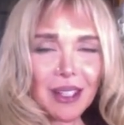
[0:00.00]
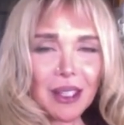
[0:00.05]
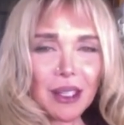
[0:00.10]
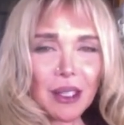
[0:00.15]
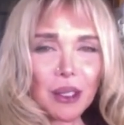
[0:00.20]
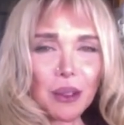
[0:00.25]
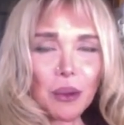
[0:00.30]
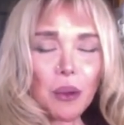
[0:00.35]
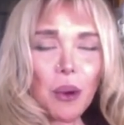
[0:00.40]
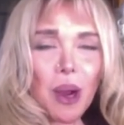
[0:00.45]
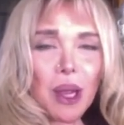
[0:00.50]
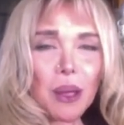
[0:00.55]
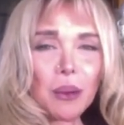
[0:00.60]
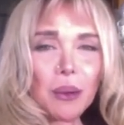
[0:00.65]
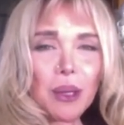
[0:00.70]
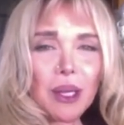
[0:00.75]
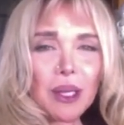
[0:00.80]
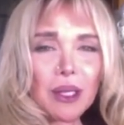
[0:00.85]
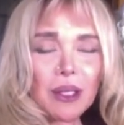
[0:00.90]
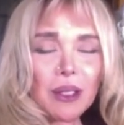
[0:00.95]
why
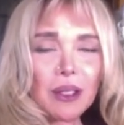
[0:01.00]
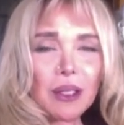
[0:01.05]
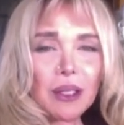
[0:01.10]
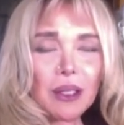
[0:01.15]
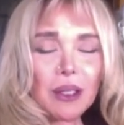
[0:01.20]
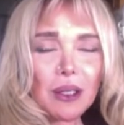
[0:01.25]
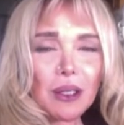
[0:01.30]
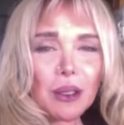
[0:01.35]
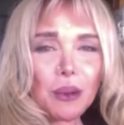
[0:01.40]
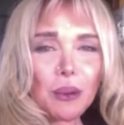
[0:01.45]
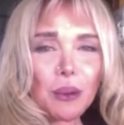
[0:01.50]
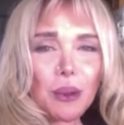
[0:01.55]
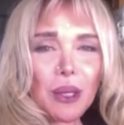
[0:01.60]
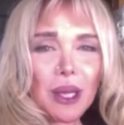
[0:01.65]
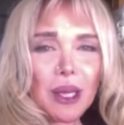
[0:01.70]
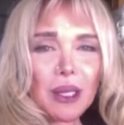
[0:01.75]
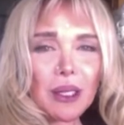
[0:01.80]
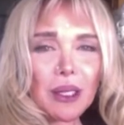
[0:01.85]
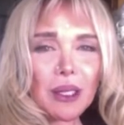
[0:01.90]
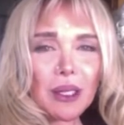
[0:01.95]
we
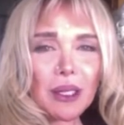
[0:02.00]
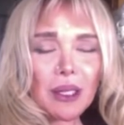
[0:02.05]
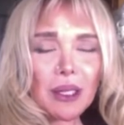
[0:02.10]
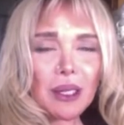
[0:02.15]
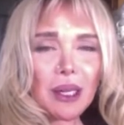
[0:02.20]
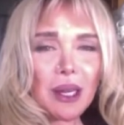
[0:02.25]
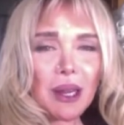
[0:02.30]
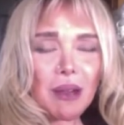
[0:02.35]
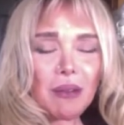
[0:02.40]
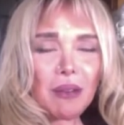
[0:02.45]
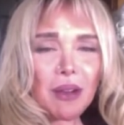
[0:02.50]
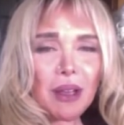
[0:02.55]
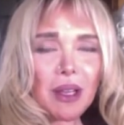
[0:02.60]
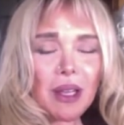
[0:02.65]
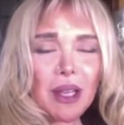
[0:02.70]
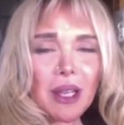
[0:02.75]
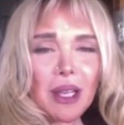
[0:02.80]
are never